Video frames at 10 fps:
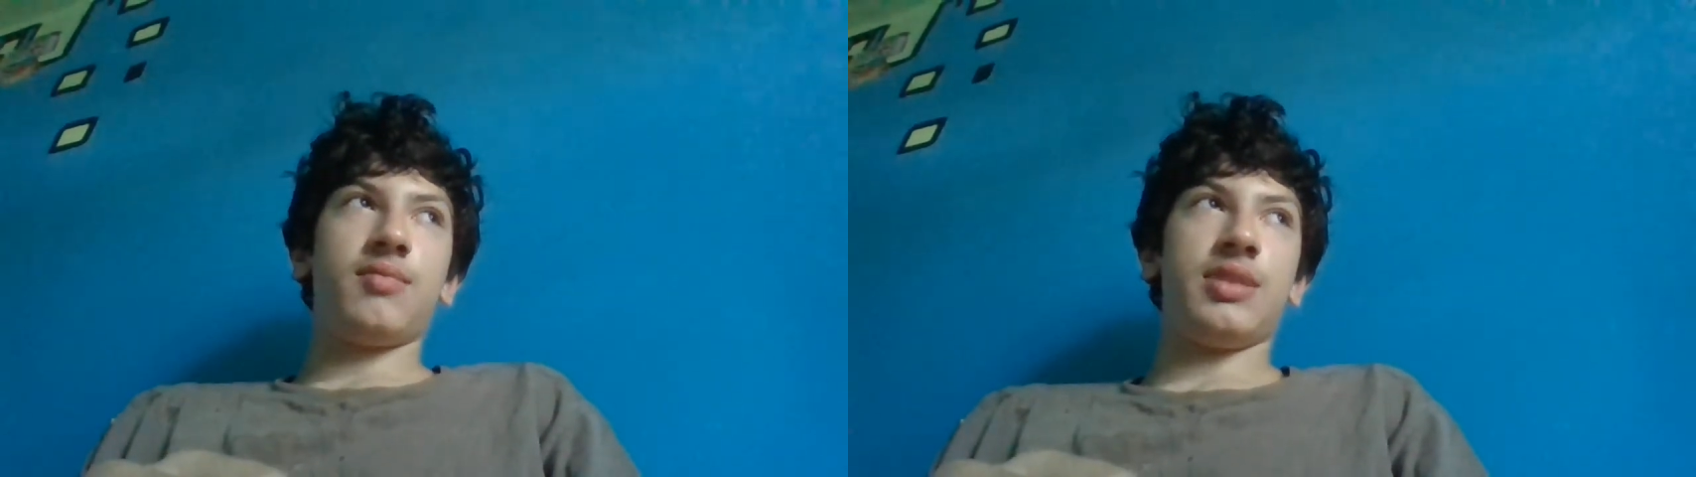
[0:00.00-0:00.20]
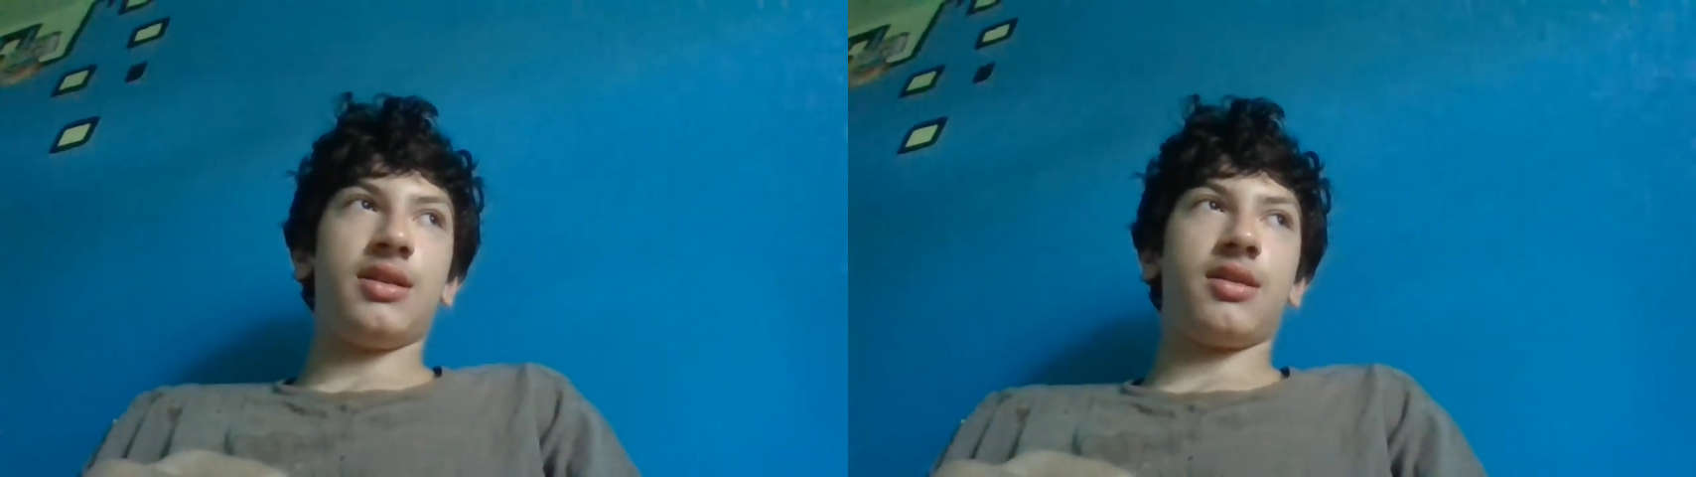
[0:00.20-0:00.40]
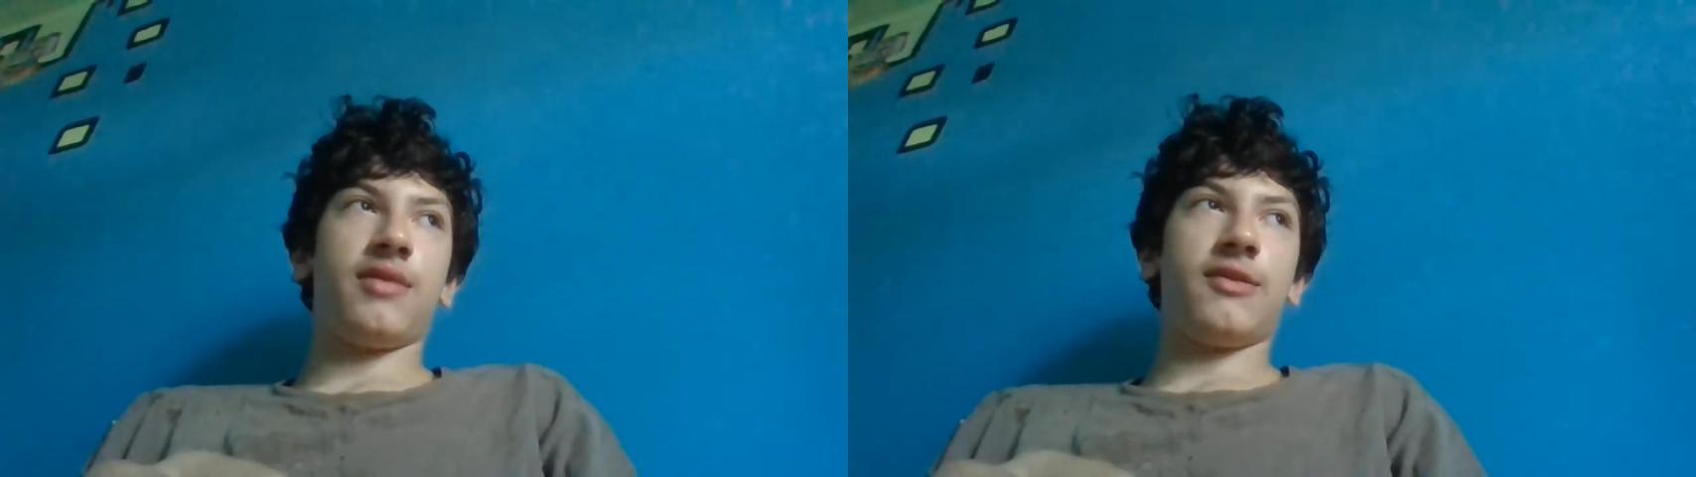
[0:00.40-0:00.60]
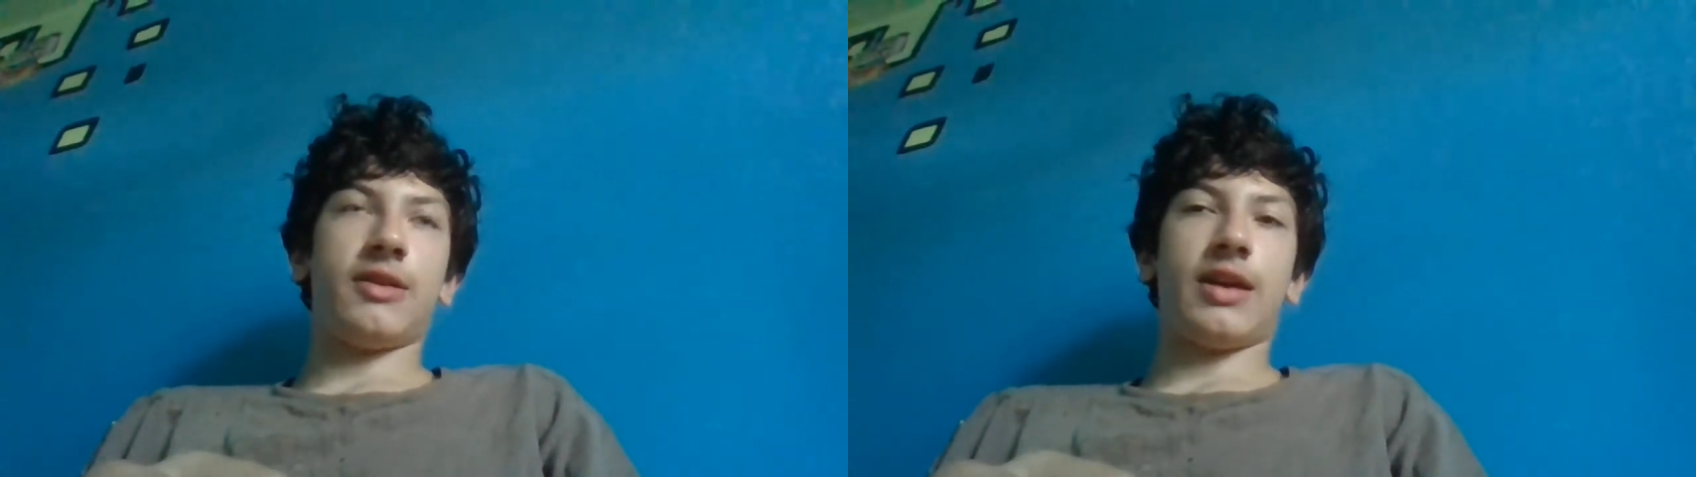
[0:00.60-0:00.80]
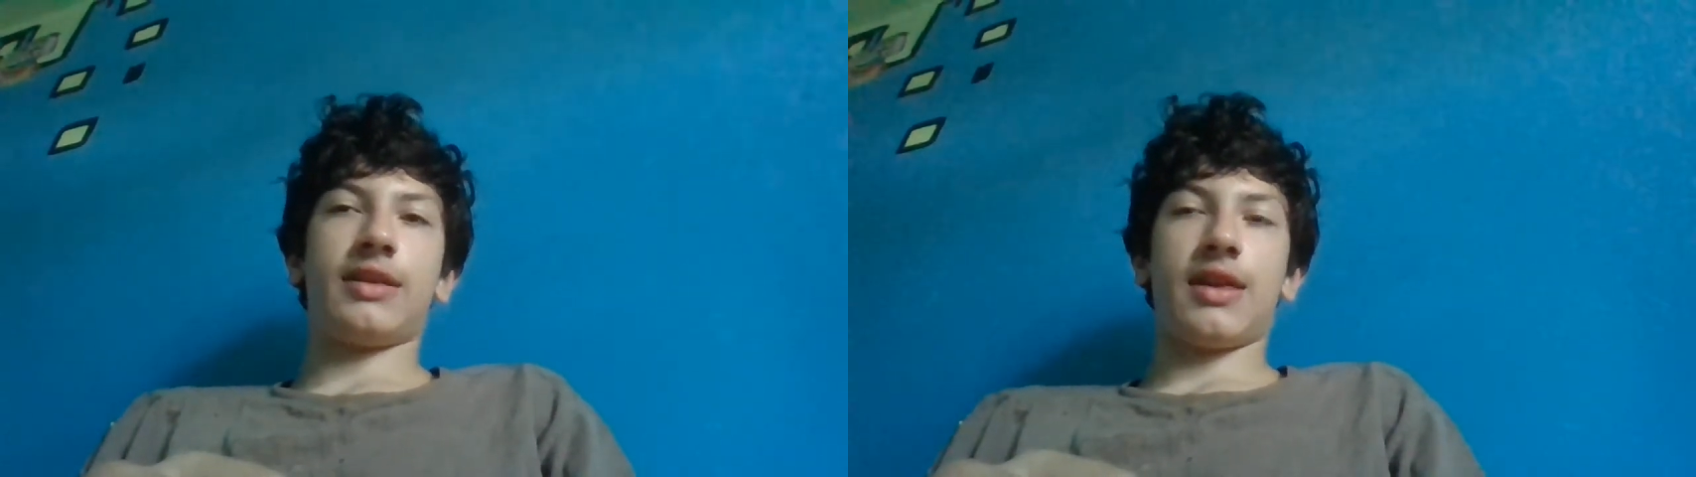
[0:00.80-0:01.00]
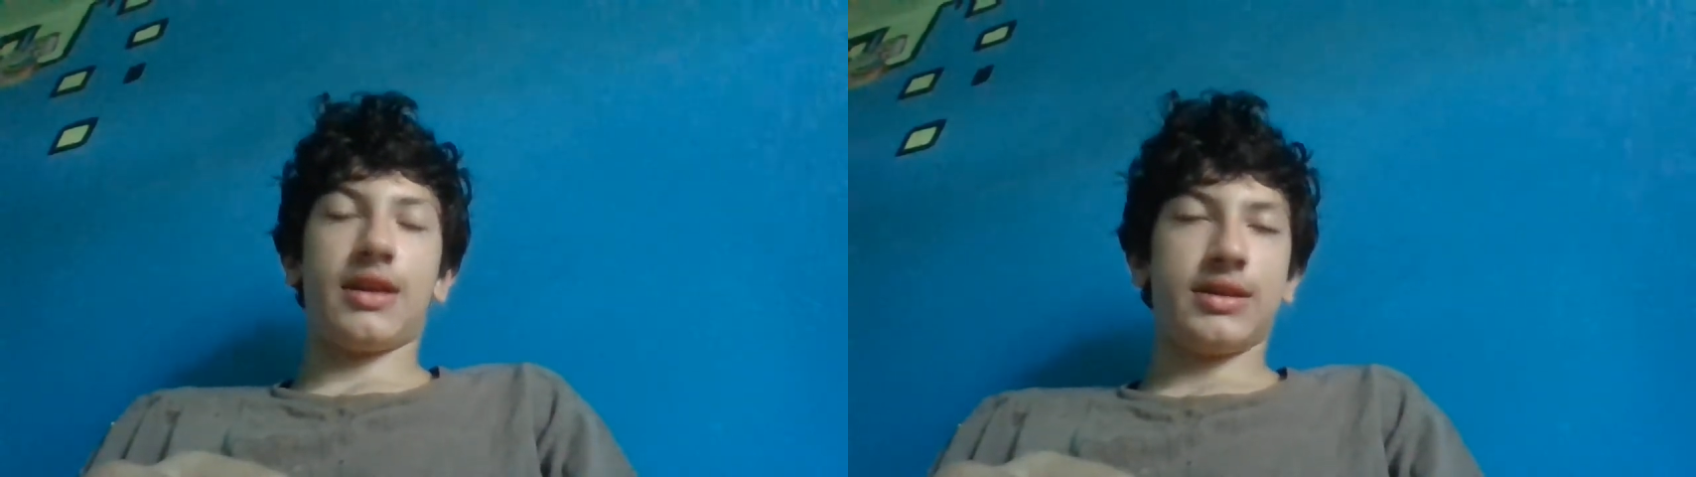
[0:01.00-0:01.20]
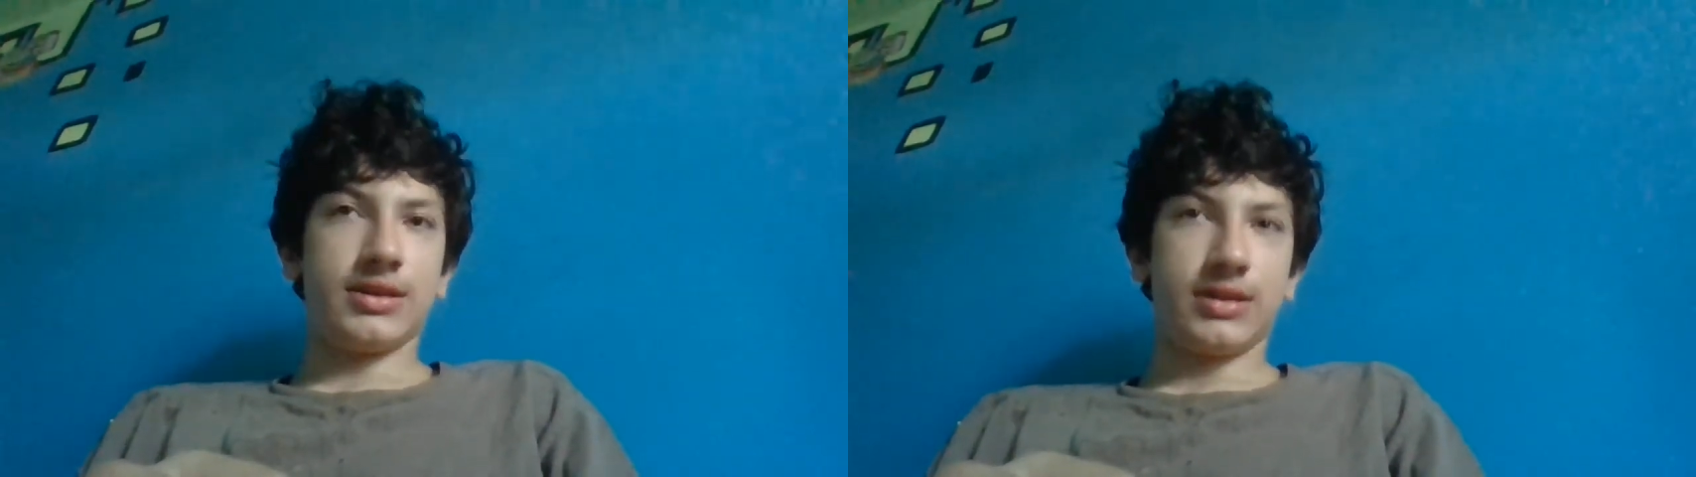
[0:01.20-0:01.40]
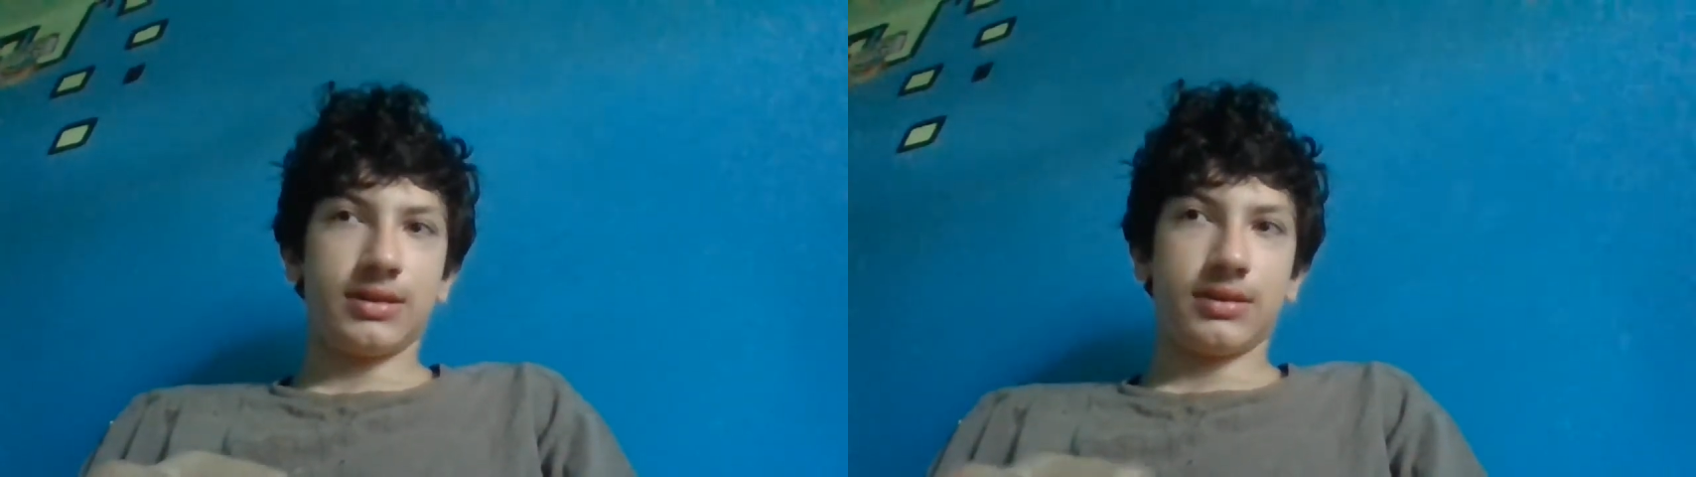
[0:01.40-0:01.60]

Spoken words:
be living like this.